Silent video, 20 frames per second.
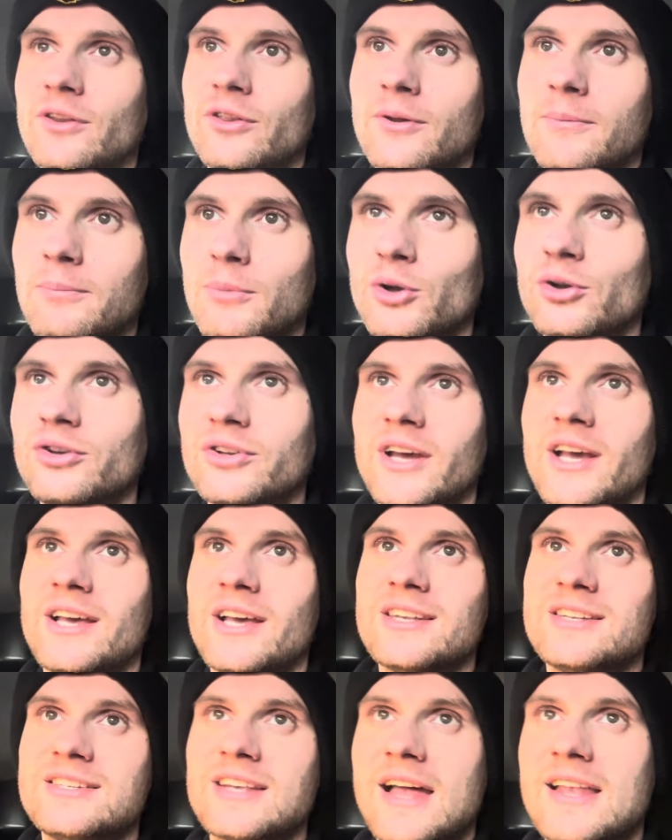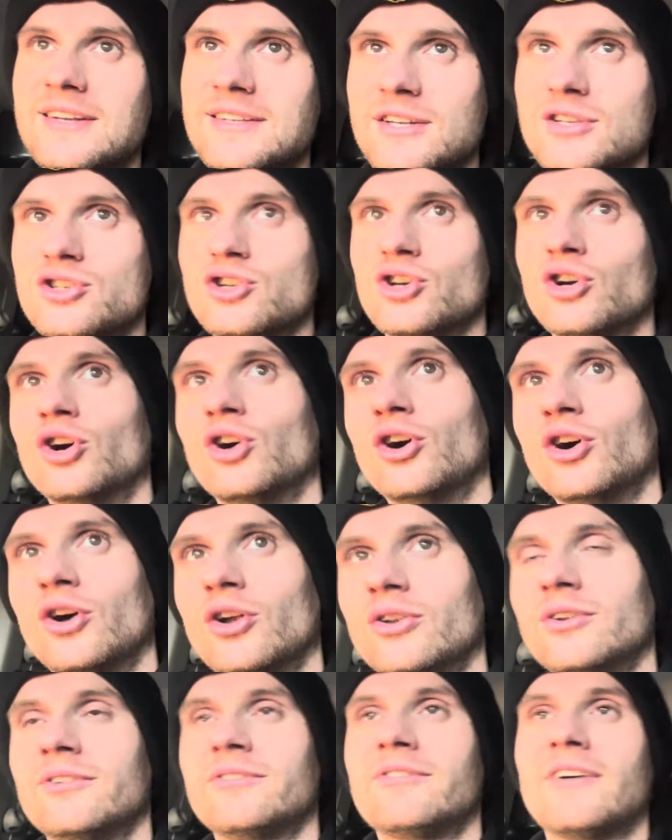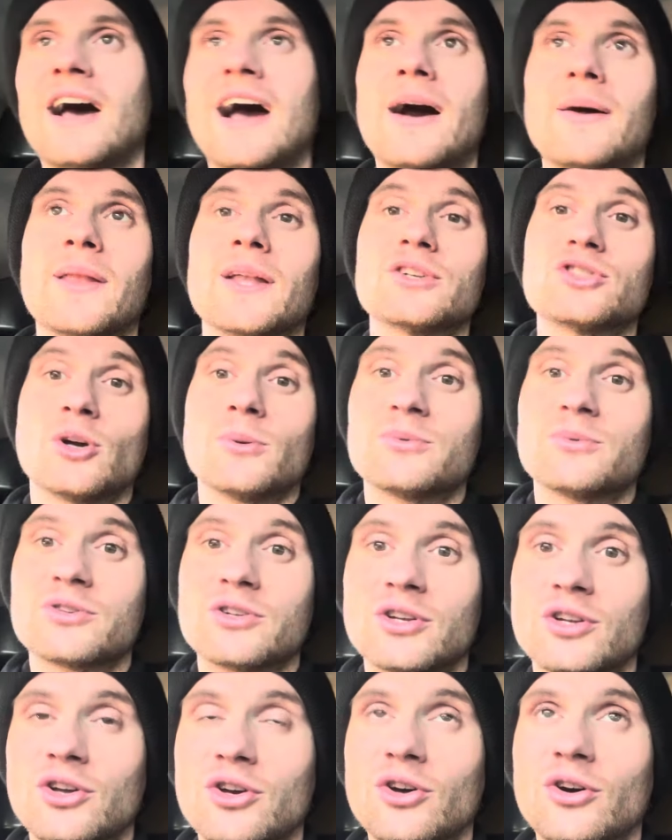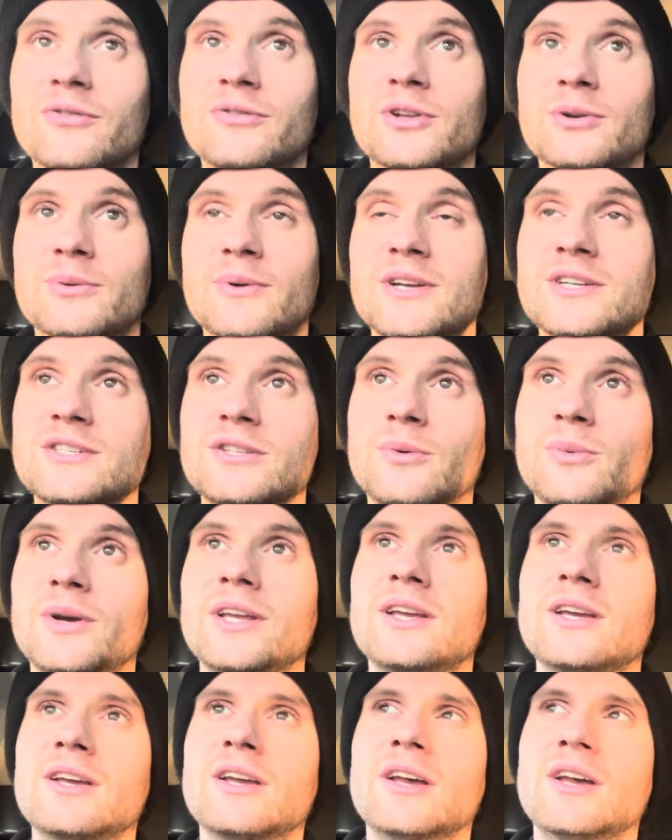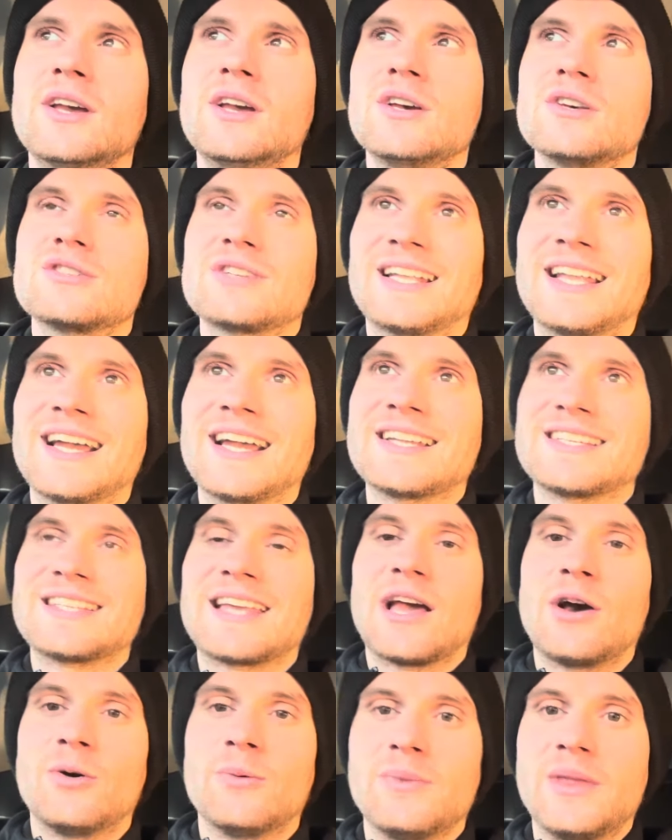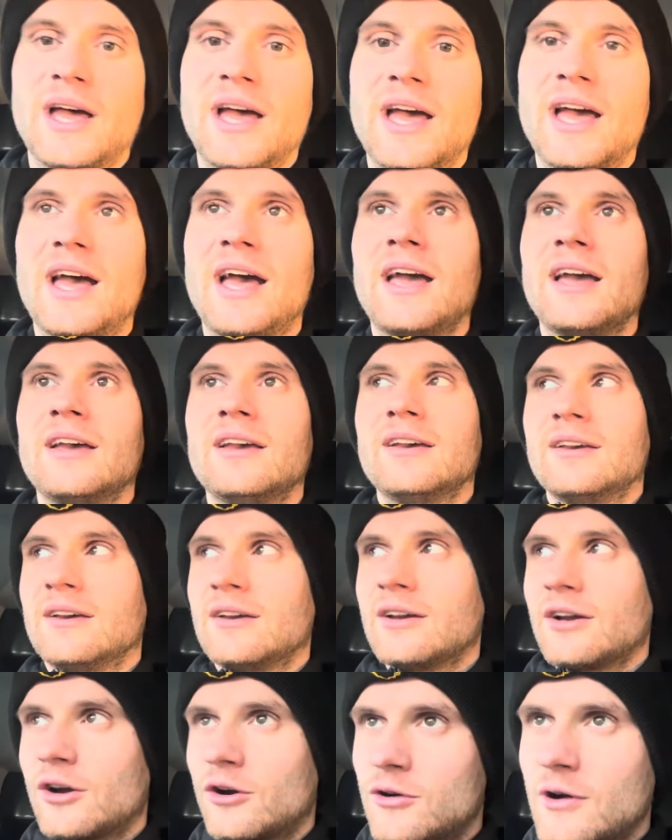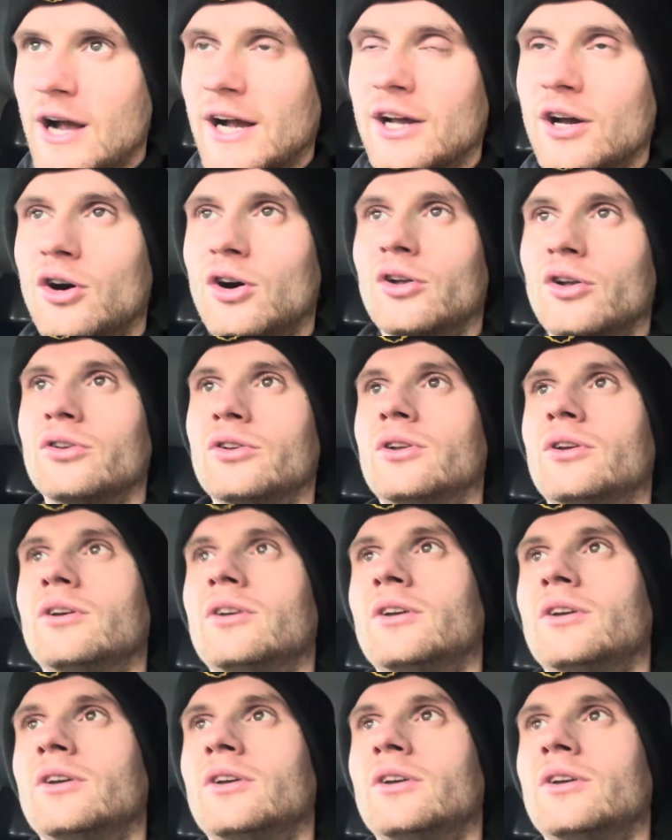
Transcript: Monday sets the tone for how that job's going to go for the rest of the week. So I like to get up there, crack on,